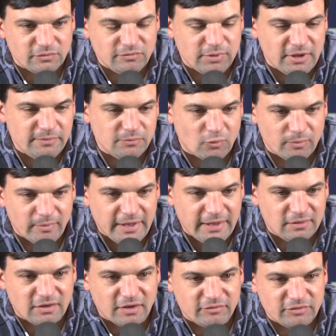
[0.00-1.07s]
We've played more
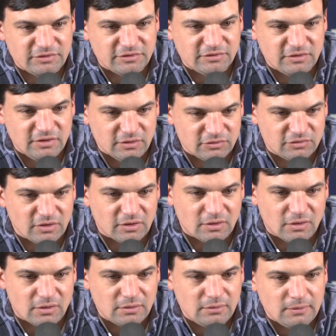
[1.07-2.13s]
man coverage as the year's gone
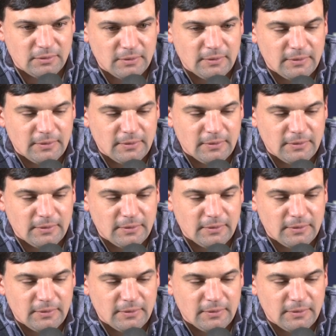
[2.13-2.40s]
on,